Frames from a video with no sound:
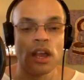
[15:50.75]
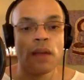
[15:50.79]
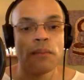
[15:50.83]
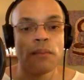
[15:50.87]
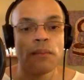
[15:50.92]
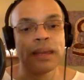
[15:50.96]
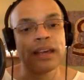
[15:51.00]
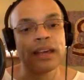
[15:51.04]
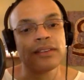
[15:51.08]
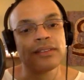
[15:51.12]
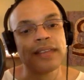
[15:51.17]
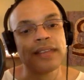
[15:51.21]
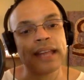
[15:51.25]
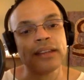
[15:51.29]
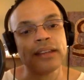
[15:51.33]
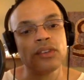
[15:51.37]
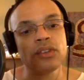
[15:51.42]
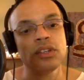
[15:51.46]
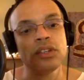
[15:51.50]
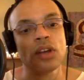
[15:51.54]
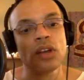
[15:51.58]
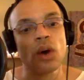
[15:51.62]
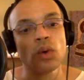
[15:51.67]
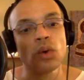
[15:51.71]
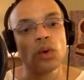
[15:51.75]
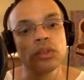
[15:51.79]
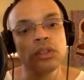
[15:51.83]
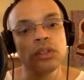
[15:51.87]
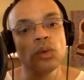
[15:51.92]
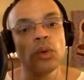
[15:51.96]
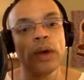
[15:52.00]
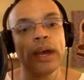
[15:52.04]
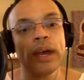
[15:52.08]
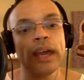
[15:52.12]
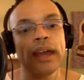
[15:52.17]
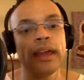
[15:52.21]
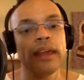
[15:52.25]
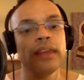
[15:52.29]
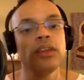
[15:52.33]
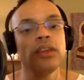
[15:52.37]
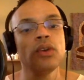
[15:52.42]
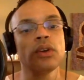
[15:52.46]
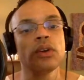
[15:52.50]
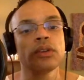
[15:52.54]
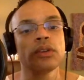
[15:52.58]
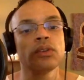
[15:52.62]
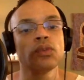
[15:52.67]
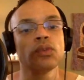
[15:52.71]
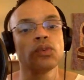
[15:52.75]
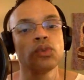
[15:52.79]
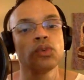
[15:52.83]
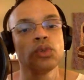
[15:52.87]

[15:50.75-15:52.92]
because that is the only way you can